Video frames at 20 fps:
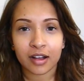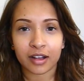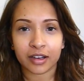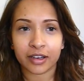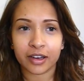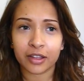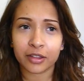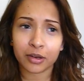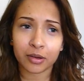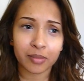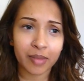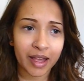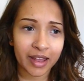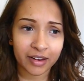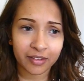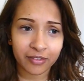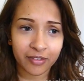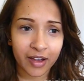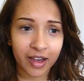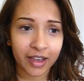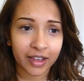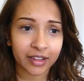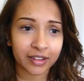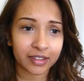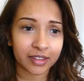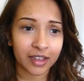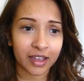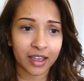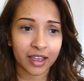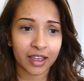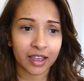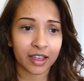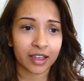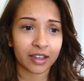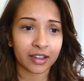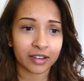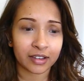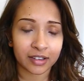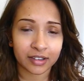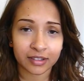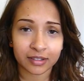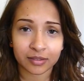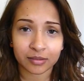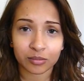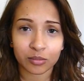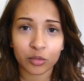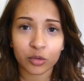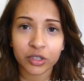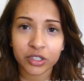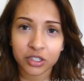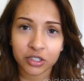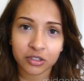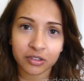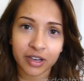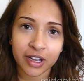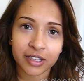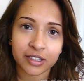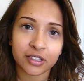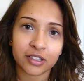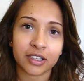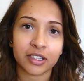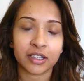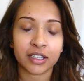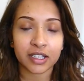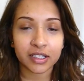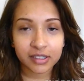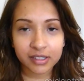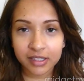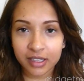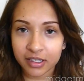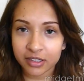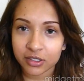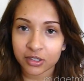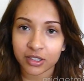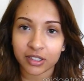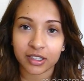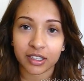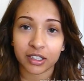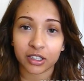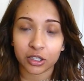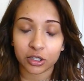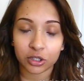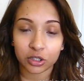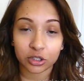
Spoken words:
another mattifying thing, and moisturizer, and then sunscreen. Like,